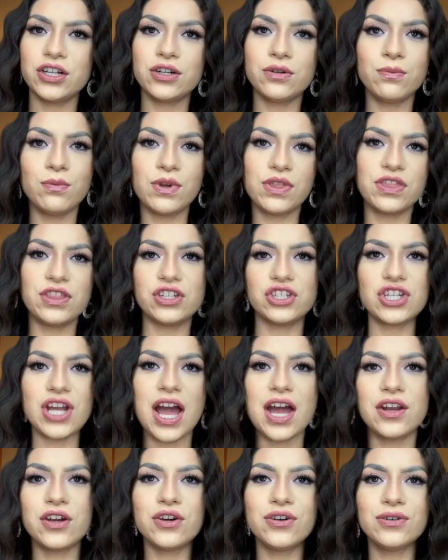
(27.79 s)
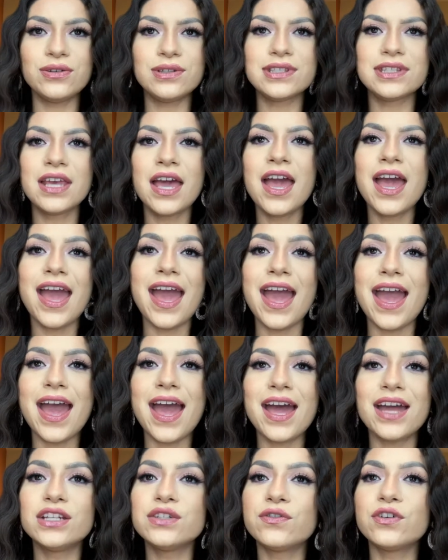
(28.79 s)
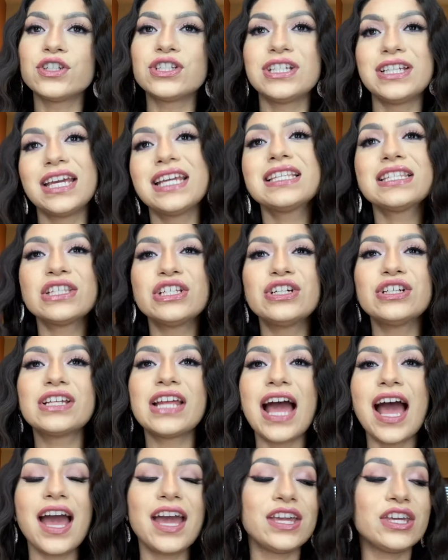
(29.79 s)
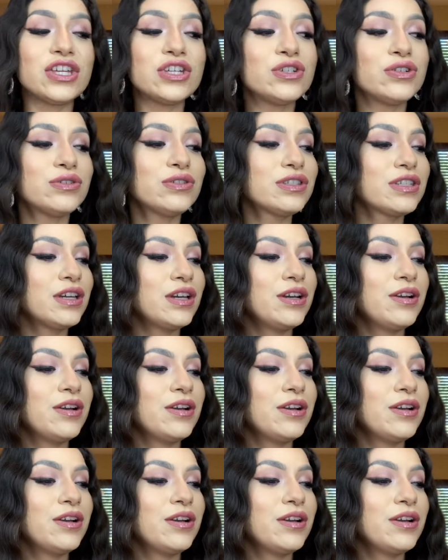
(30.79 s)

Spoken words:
with the shadows, and for today's look I used